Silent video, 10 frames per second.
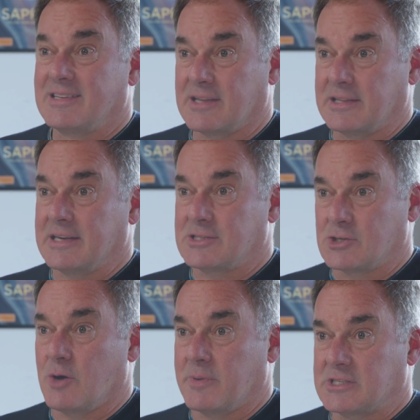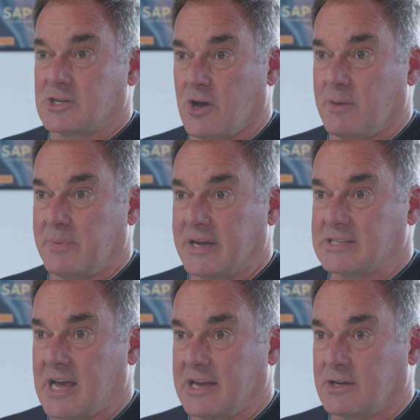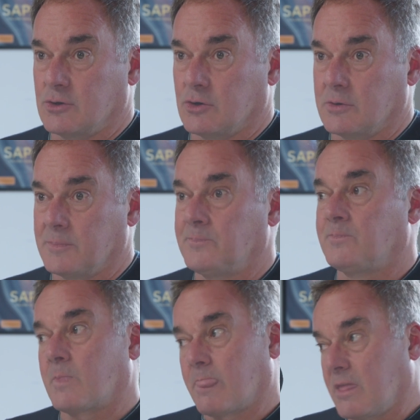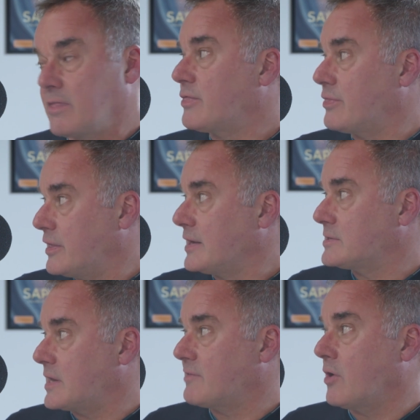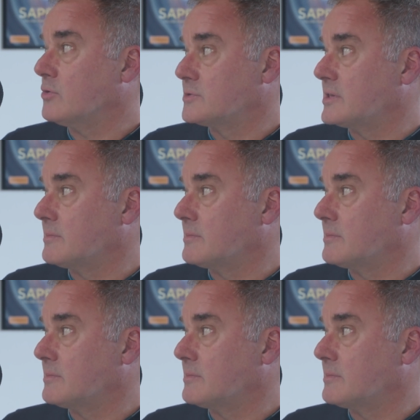that there's so much time being taken on things that have holes in